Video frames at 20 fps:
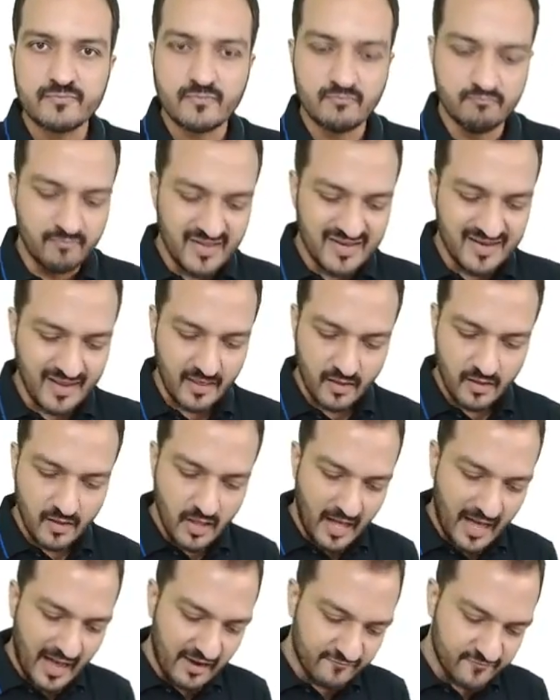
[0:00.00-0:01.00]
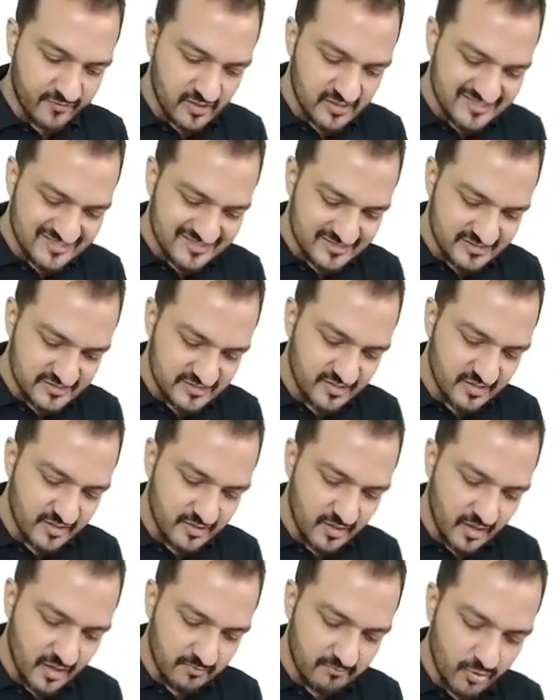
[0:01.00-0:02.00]
meaning after
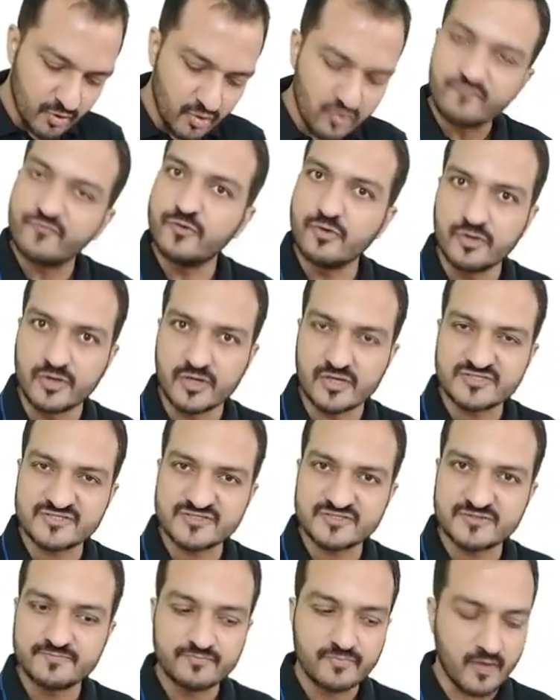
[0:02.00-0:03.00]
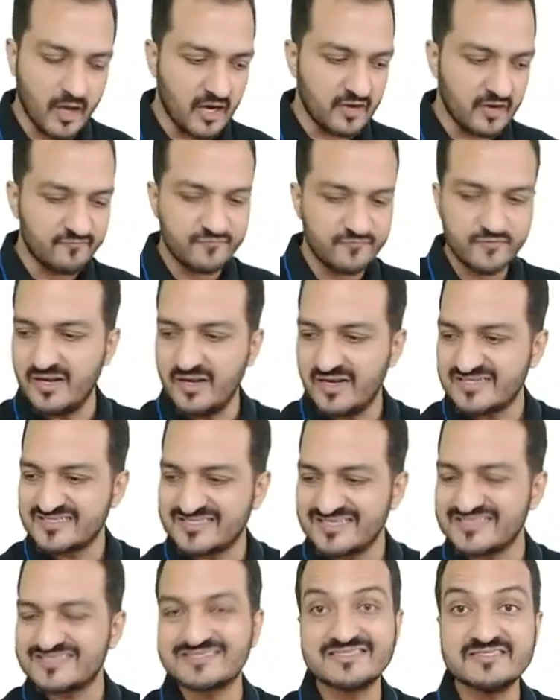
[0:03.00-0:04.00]
certain number of units, after let's
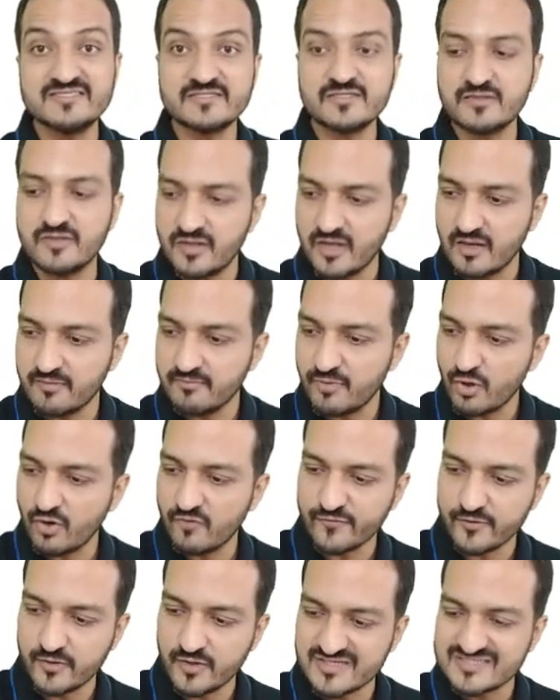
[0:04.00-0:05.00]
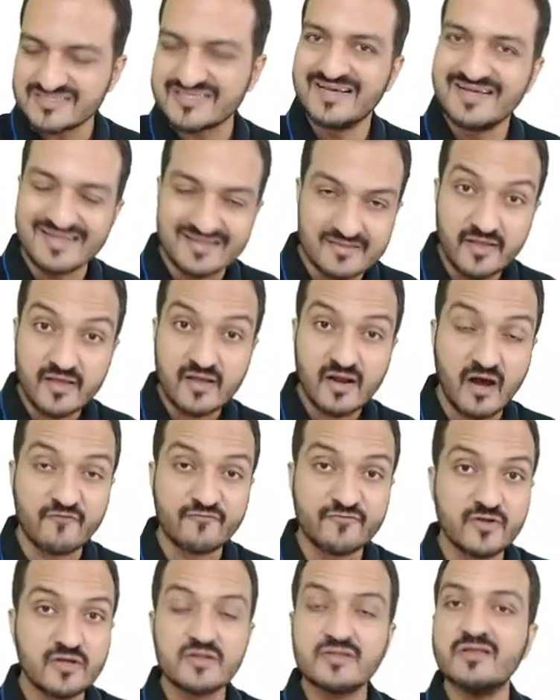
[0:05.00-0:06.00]
say certain number of units,
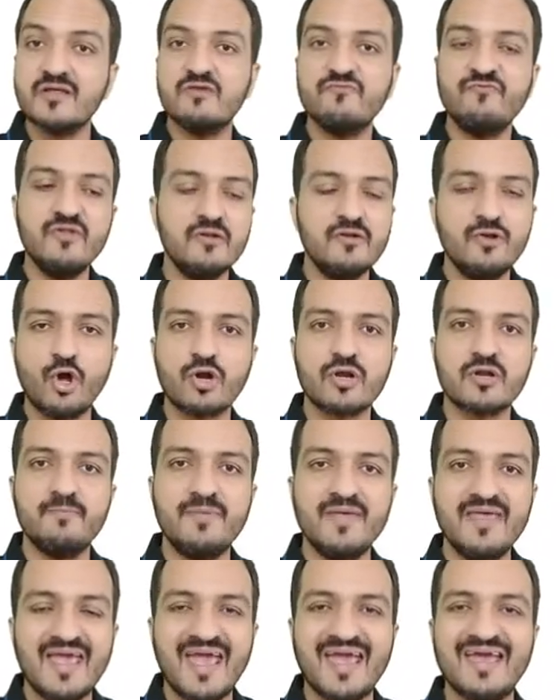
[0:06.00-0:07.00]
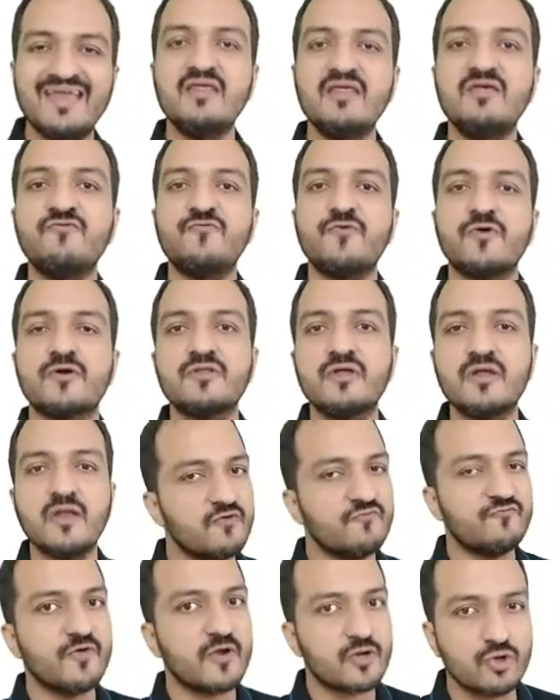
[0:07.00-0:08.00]
thereafter there will not be any further
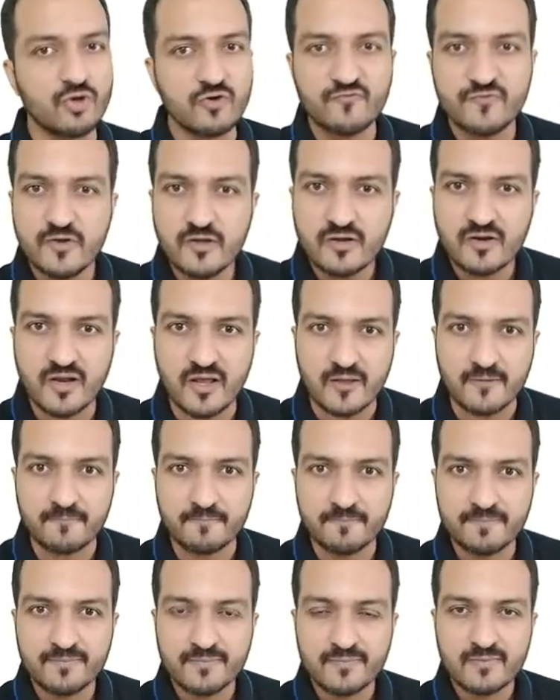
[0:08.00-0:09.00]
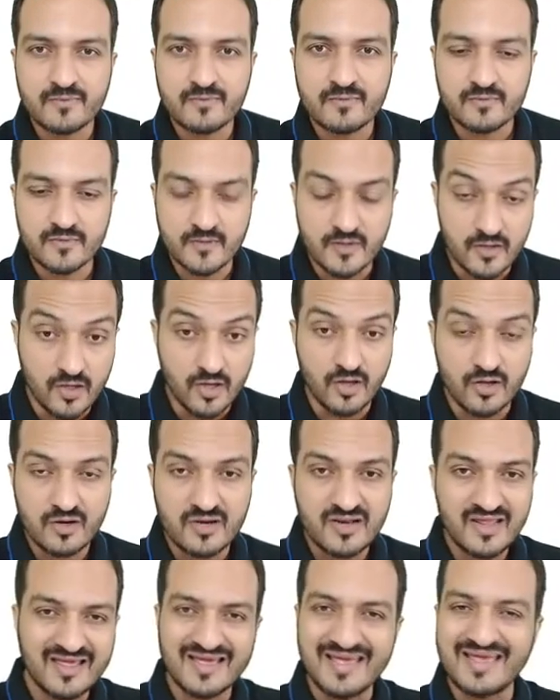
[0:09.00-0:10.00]
effect of learning. The
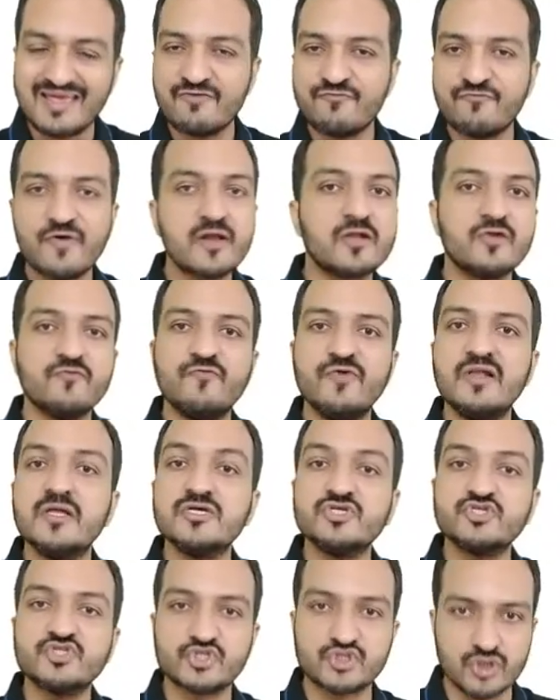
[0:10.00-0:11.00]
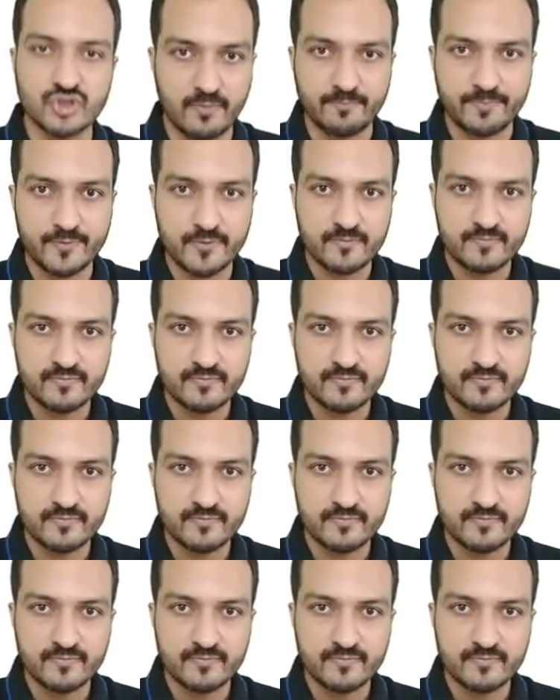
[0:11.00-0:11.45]
learning effect will stop